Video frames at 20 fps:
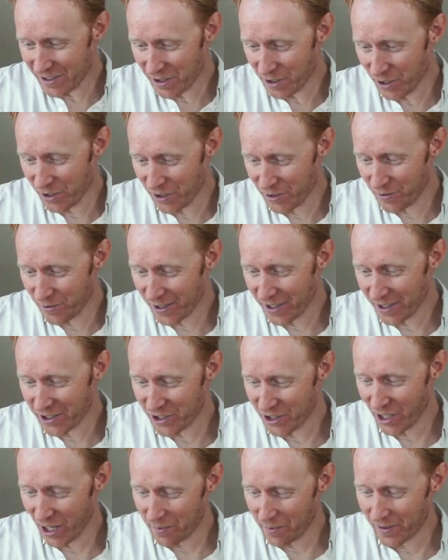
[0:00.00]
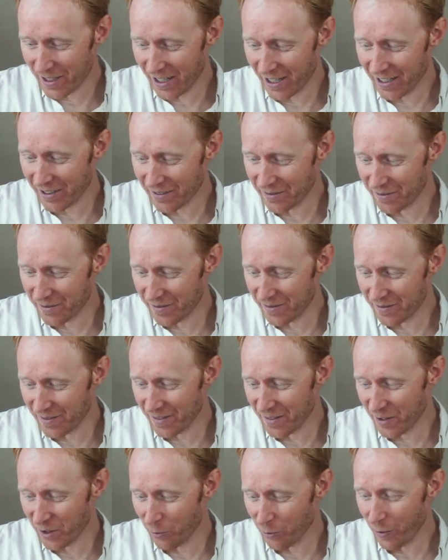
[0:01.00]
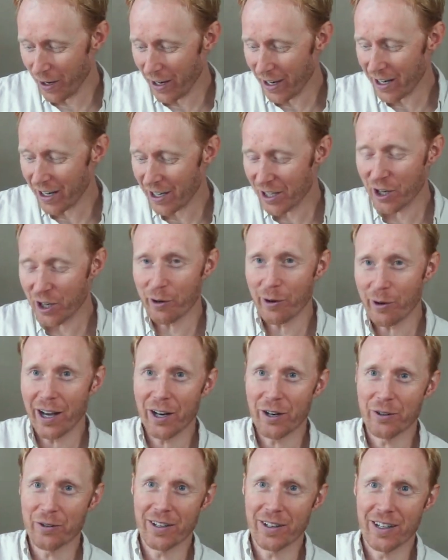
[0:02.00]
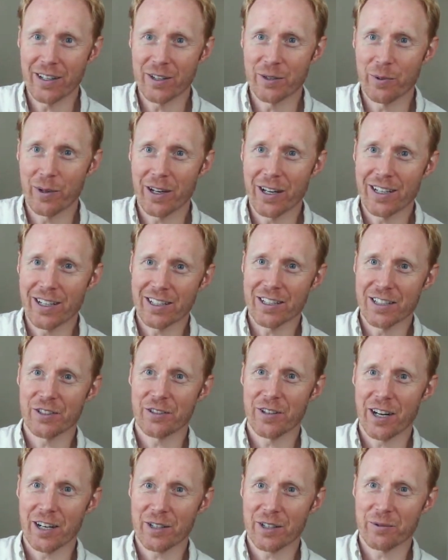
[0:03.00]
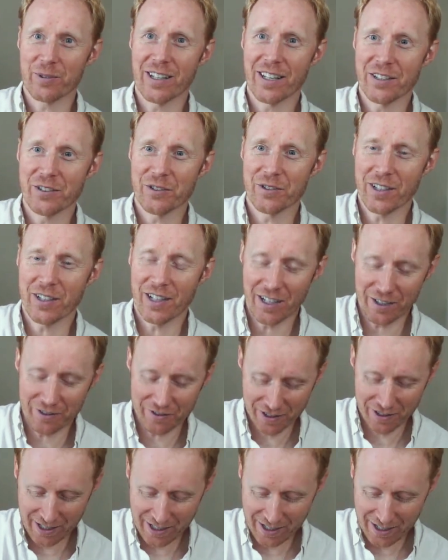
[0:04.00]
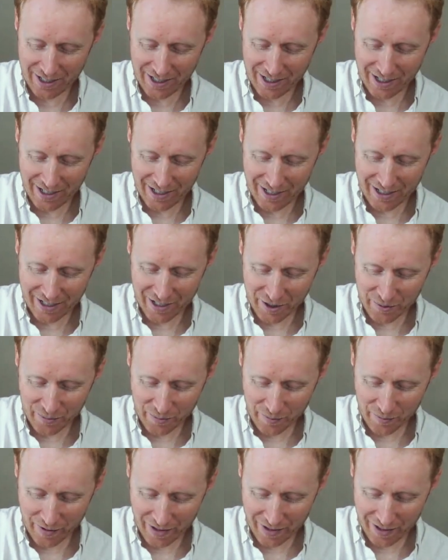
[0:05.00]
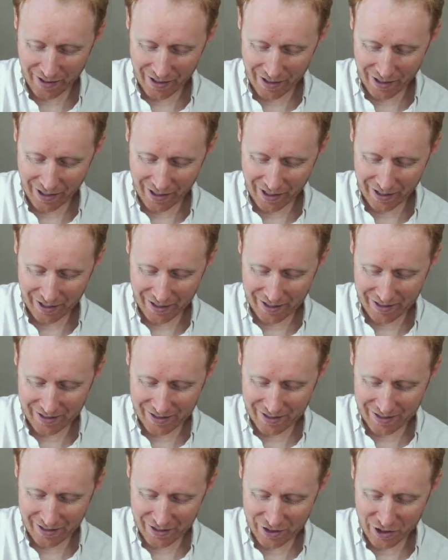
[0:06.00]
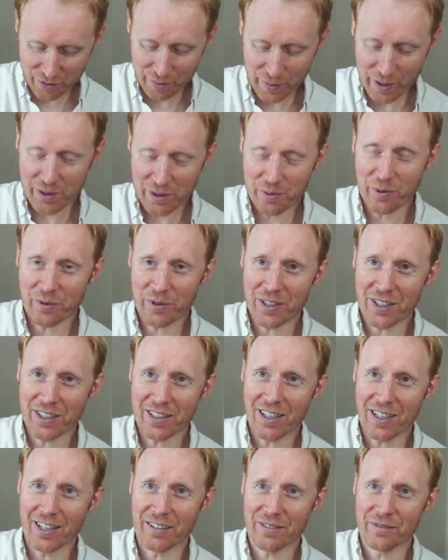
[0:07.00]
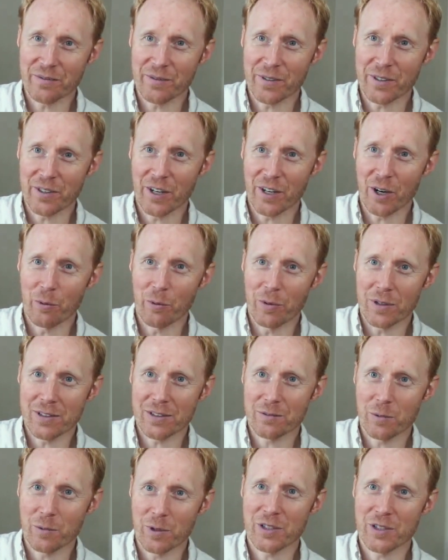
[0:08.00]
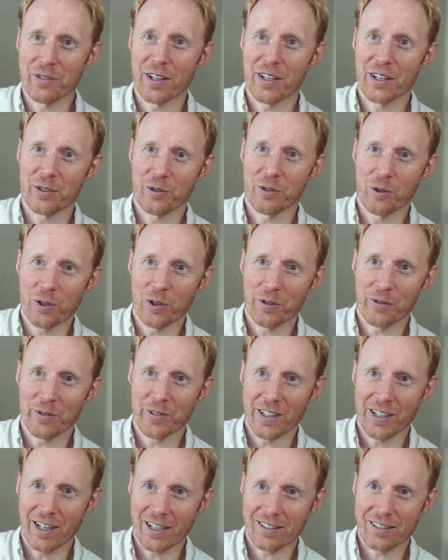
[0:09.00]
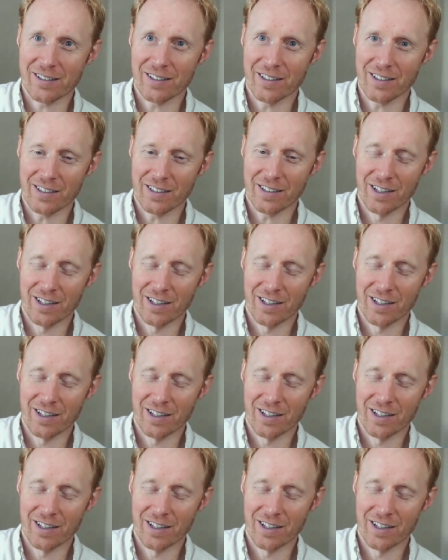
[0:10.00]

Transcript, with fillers: It's really shaped kind of the way I go out and the way I interact with nature now. Um, and it, it just makes me really kind of figure out what, what's around the corner for the next thing.